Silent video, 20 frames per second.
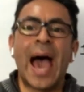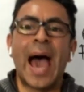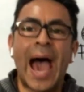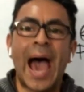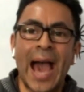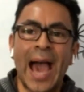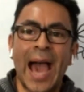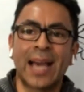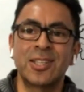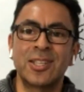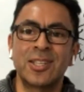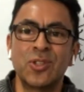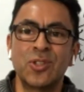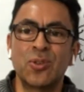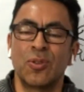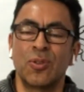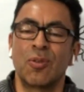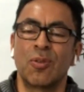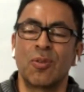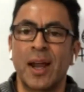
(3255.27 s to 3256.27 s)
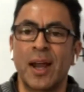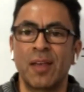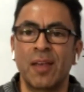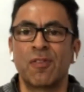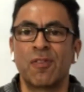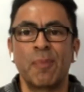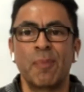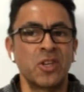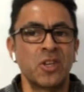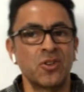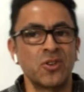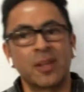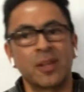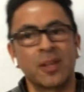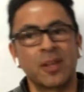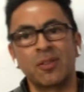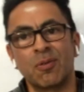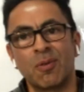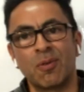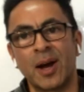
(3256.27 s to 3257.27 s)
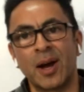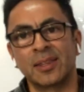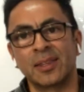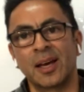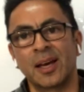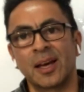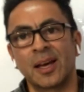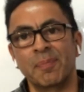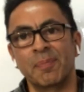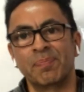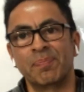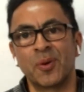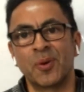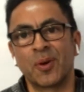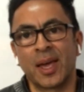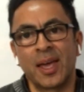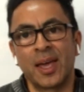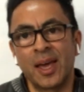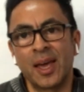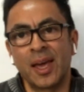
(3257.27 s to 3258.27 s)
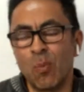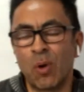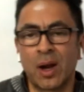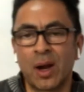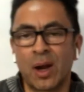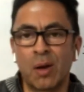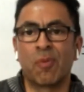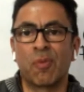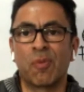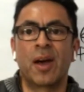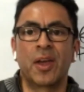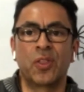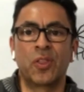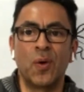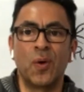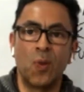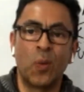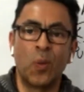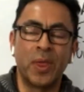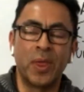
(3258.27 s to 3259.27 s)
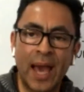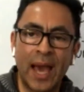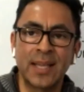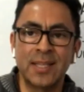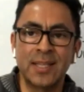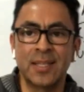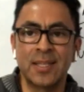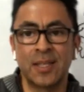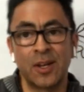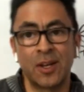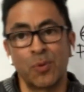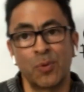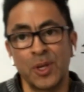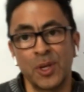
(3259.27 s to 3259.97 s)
access to the right information at the right time, okay? And we're going to provide you with access and